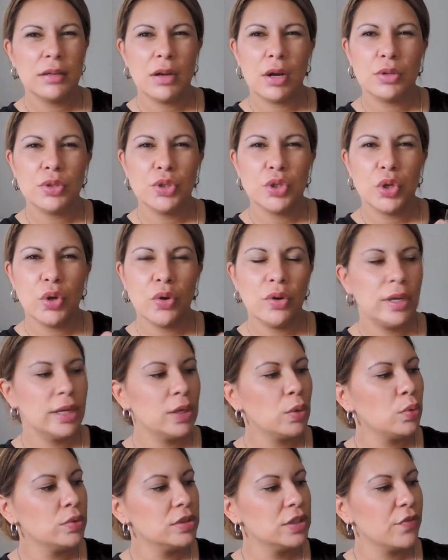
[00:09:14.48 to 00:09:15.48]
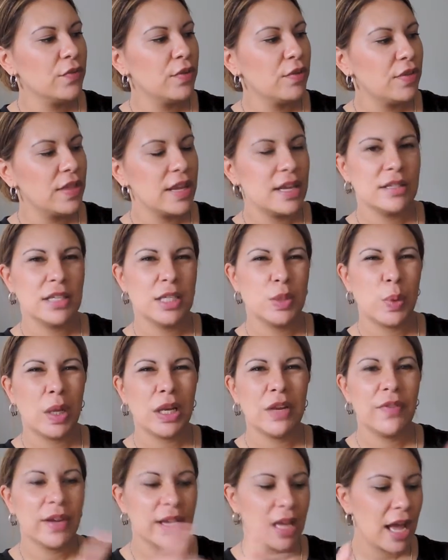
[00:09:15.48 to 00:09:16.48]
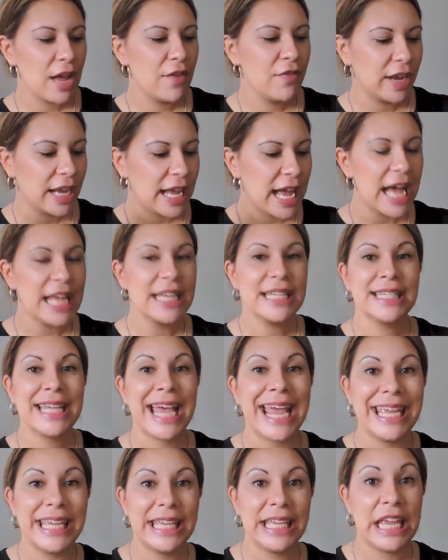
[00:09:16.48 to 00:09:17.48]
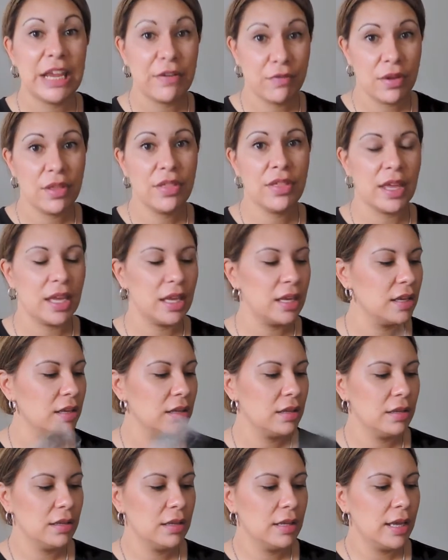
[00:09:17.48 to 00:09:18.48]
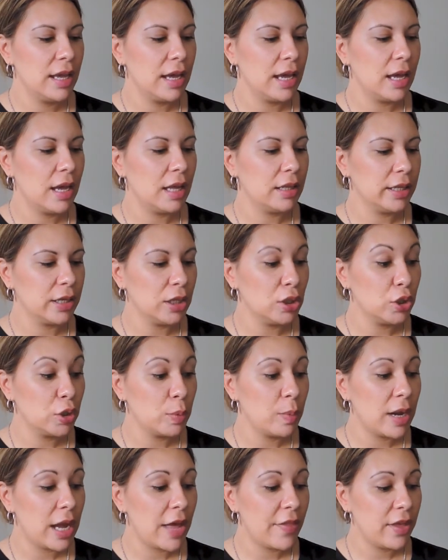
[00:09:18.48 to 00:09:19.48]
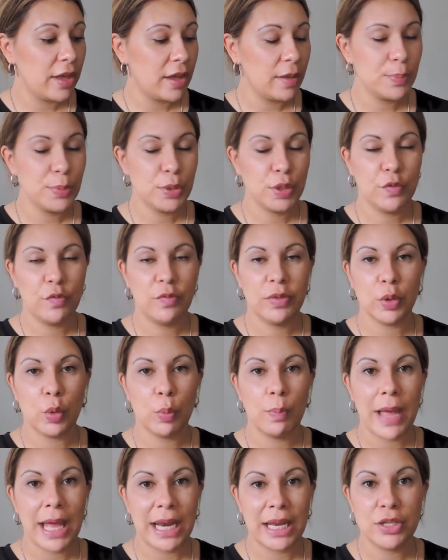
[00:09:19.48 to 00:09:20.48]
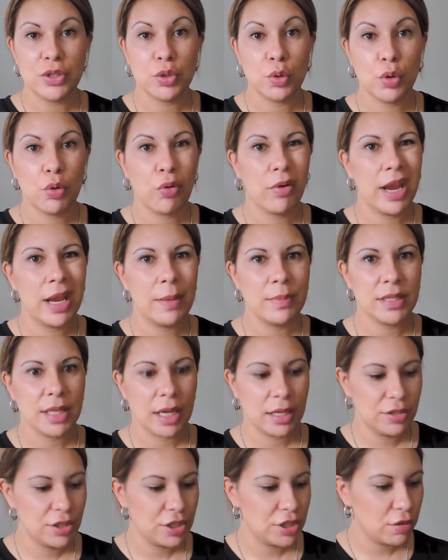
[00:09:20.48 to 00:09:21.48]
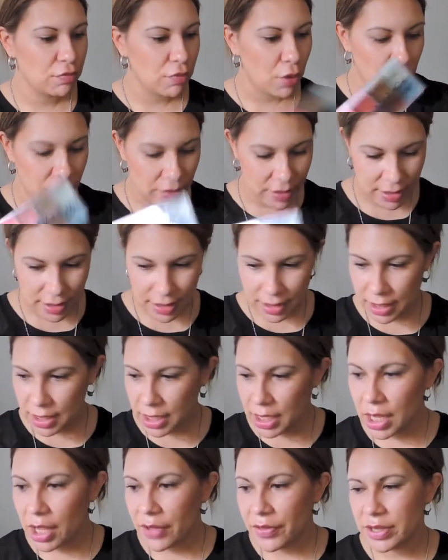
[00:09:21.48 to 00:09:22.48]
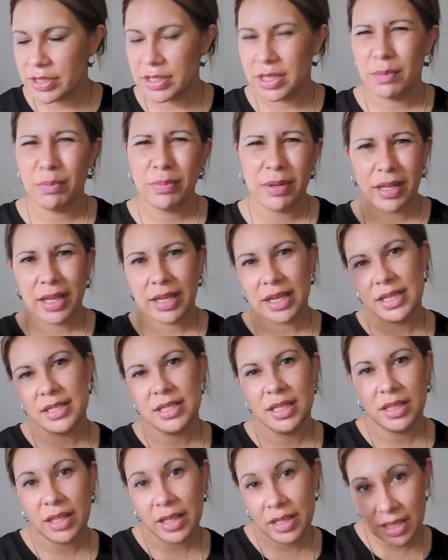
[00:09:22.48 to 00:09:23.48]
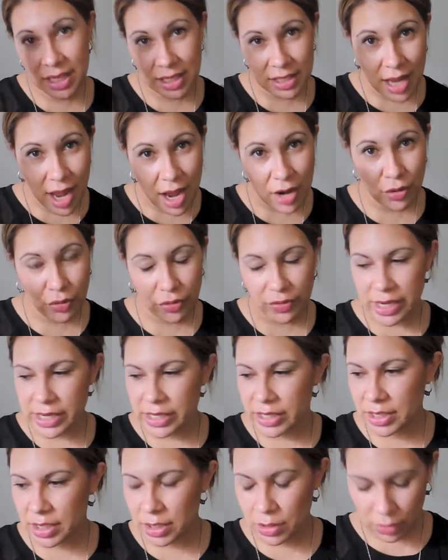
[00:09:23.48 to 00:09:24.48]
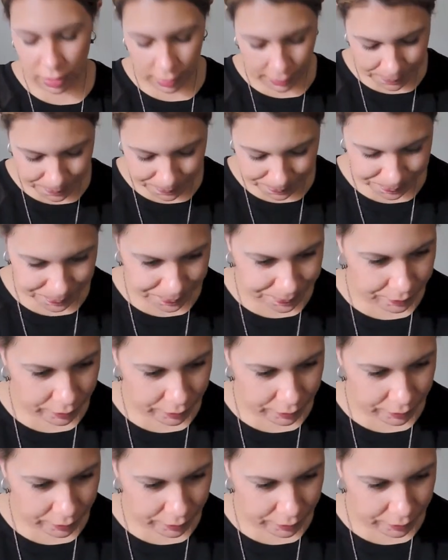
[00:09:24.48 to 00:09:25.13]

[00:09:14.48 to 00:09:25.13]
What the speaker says: contouring, all different things as well. If I can't take everything, like a lot of my other sort of little palettes or creams, I can just throw this in. But like I said, that these are grease, they're not.